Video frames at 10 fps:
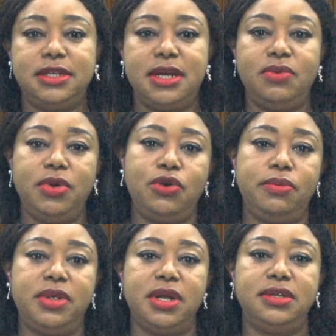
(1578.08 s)
and we
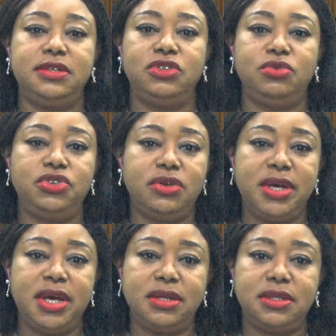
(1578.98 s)
hope that the situation
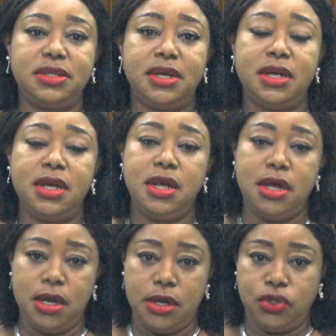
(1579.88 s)
gets
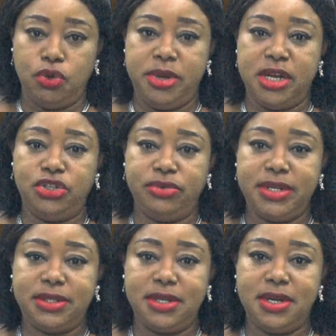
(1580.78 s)
to be
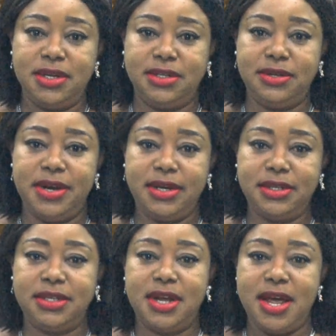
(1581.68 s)
addressed
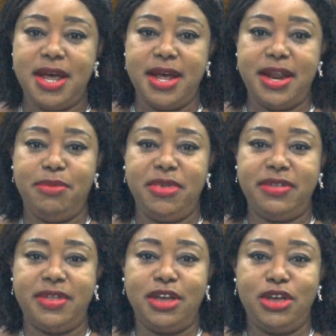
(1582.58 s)
soonest. Let me
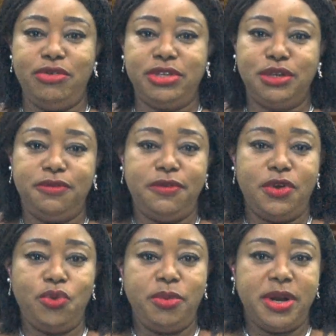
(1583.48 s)
thank you, Chief
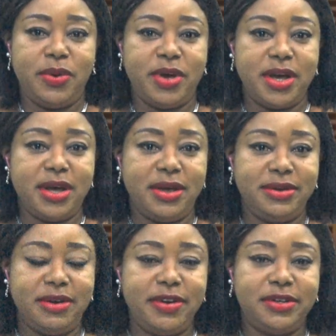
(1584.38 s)
Obinawaka,
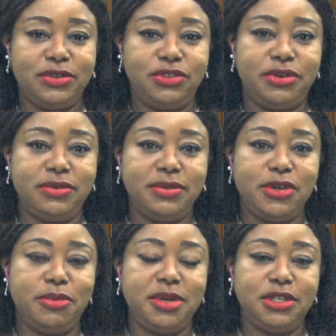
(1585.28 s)
Director General,
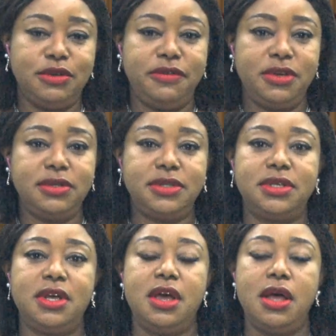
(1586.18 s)
Committee of Youth
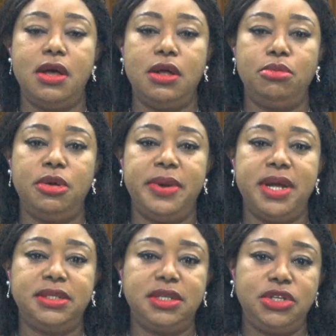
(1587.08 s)
on
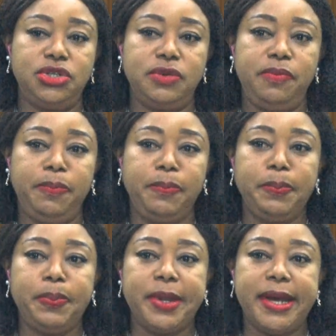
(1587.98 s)
Mobilization
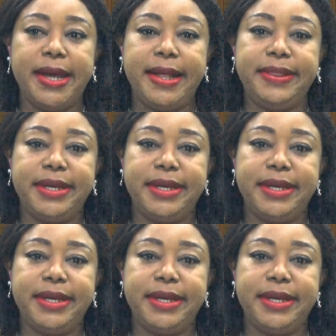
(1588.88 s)
and